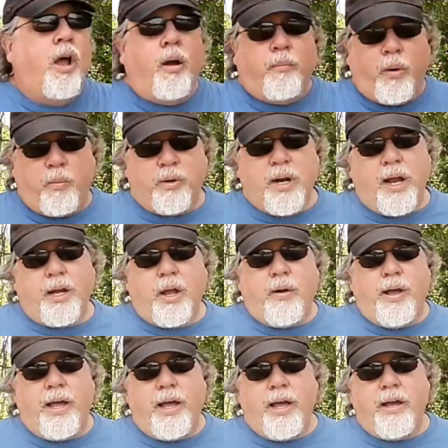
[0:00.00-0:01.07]
But we're going to go
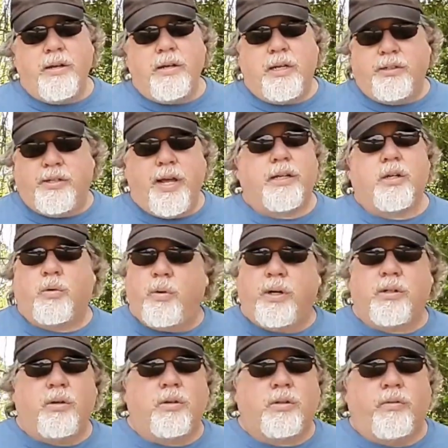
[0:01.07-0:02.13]
ahead and take a
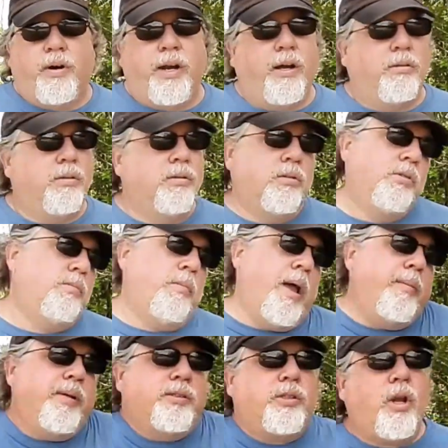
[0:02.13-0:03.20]
quick look around, or
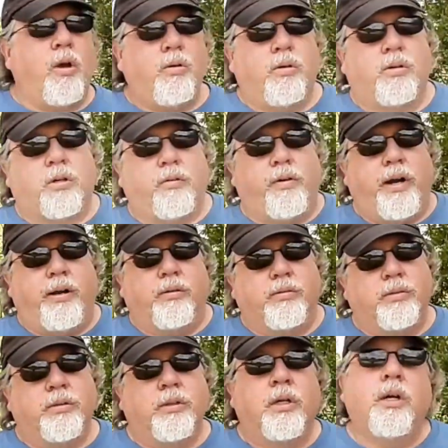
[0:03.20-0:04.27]
maybe a slow look around.
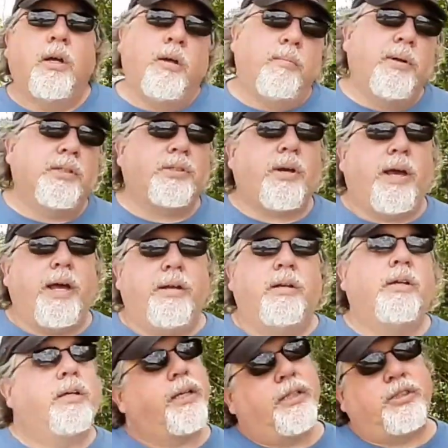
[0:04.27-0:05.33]
Let's go ahead
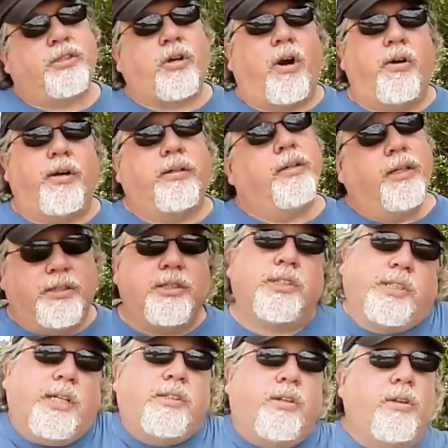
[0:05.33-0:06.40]
and get started and
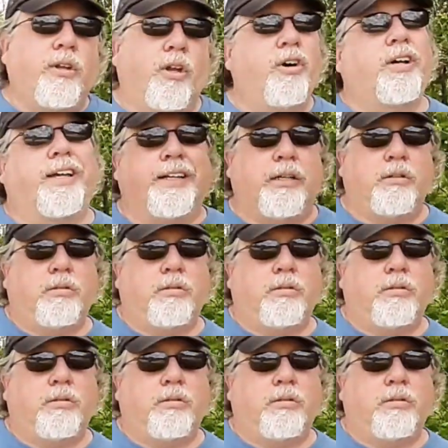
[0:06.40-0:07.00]
just get to the looking.